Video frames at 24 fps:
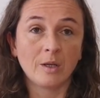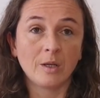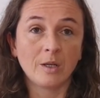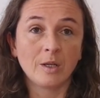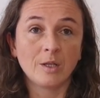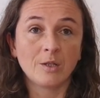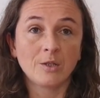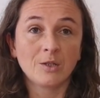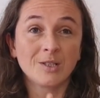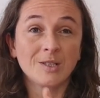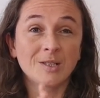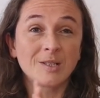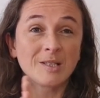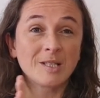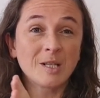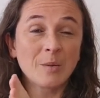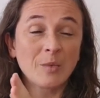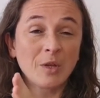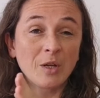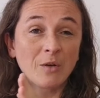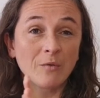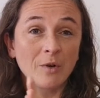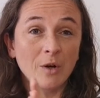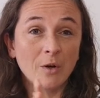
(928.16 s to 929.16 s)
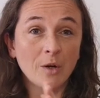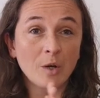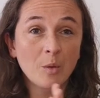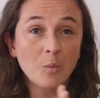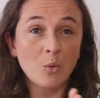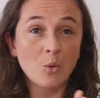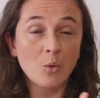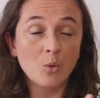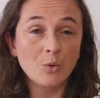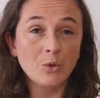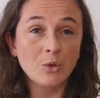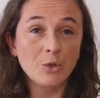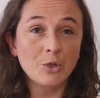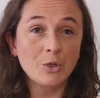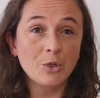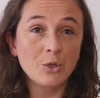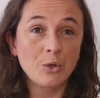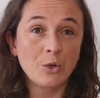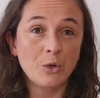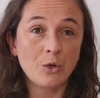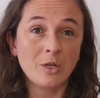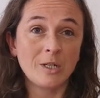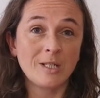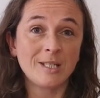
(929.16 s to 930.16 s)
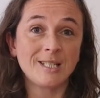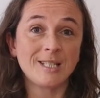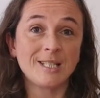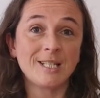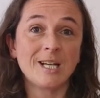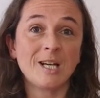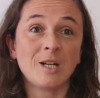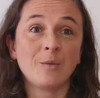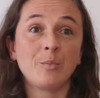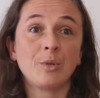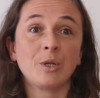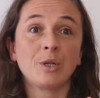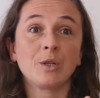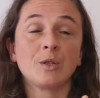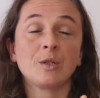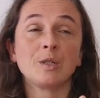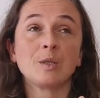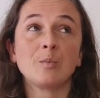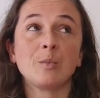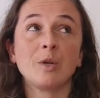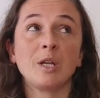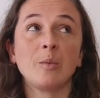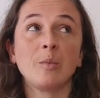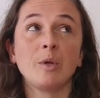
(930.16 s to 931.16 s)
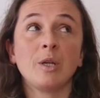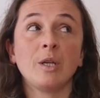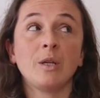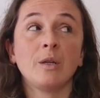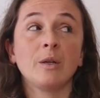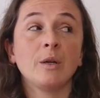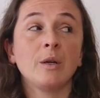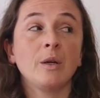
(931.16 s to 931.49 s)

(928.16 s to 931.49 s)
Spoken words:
So this is something very important to understand, because maybe